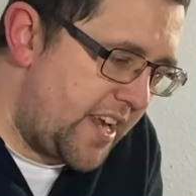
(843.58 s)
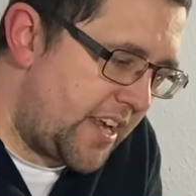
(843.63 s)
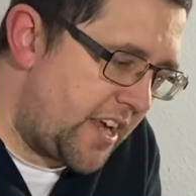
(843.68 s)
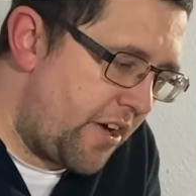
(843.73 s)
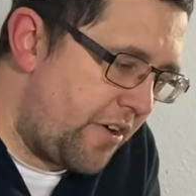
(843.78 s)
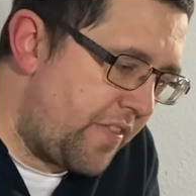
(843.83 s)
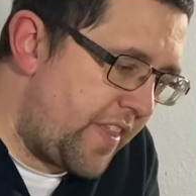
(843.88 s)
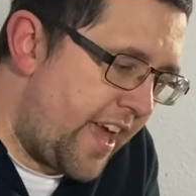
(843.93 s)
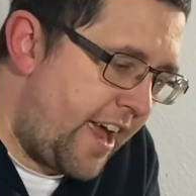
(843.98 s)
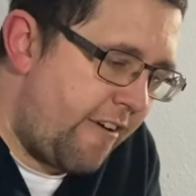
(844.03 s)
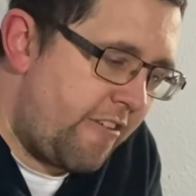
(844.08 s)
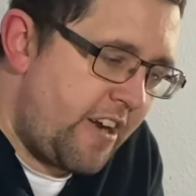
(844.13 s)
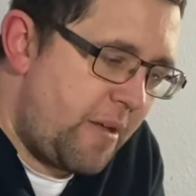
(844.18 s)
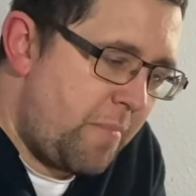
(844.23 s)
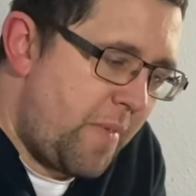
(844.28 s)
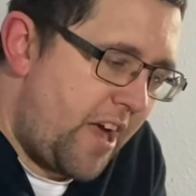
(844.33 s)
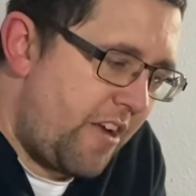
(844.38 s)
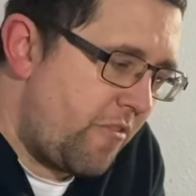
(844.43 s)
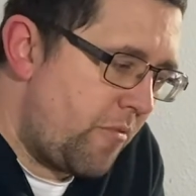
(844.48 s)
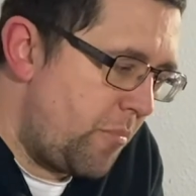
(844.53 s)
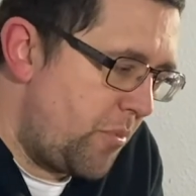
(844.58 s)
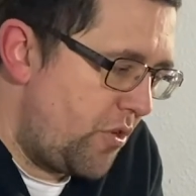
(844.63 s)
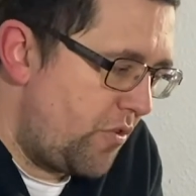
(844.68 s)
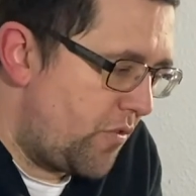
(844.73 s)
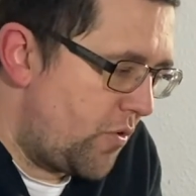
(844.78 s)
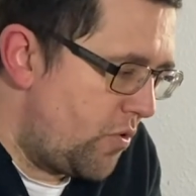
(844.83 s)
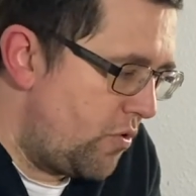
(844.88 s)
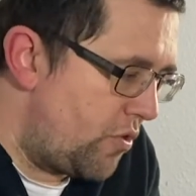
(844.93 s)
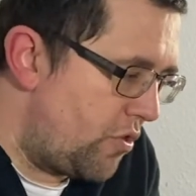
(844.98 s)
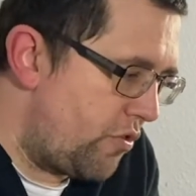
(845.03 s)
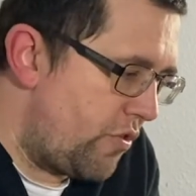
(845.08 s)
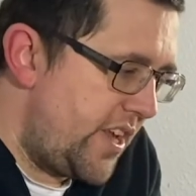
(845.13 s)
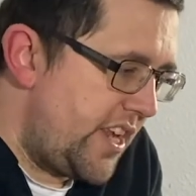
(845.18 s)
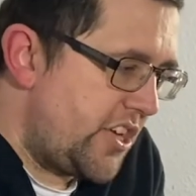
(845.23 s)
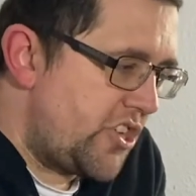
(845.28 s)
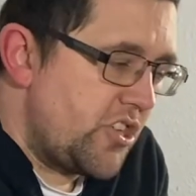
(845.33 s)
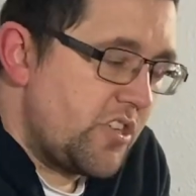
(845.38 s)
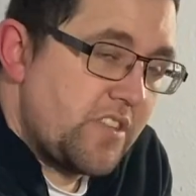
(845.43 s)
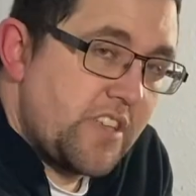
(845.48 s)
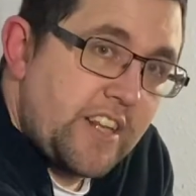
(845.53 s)
go there and they might remove all
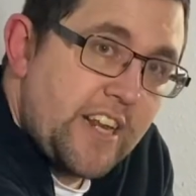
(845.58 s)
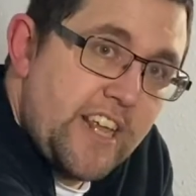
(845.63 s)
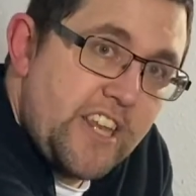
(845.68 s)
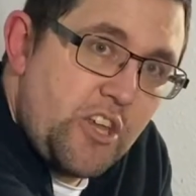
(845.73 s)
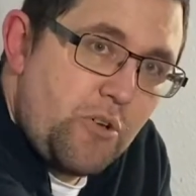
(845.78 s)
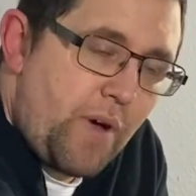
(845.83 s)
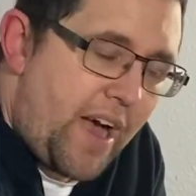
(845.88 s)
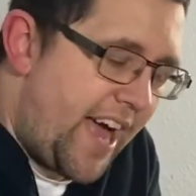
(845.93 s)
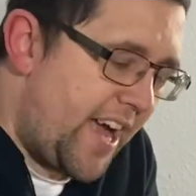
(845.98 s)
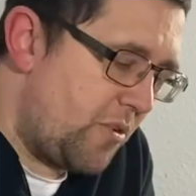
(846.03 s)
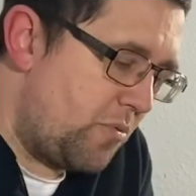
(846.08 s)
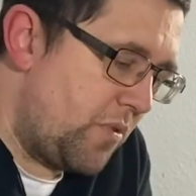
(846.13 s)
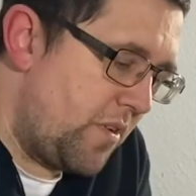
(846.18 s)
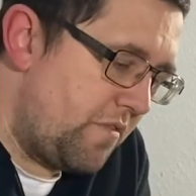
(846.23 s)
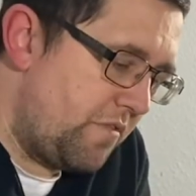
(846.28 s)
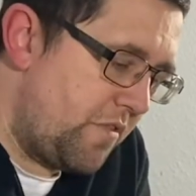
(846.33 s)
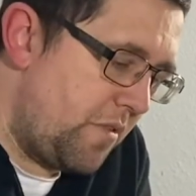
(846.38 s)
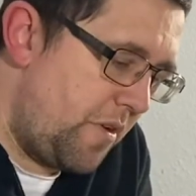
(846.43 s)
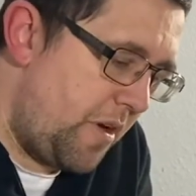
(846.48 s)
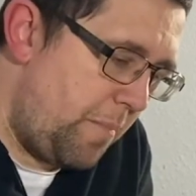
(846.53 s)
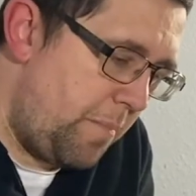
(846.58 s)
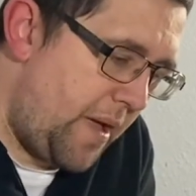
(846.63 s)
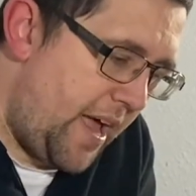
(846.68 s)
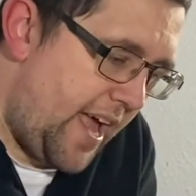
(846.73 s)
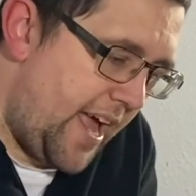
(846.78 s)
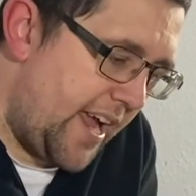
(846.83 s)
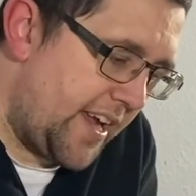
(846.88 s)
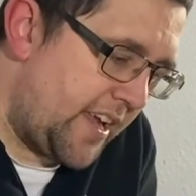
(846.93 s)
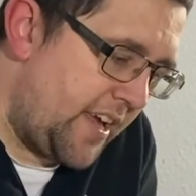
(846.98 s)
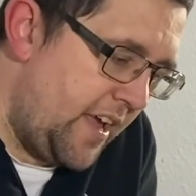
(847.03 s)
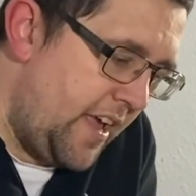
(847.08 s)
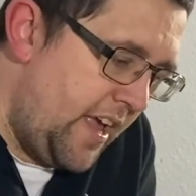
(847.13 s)
creatures, and then you add one from the bag.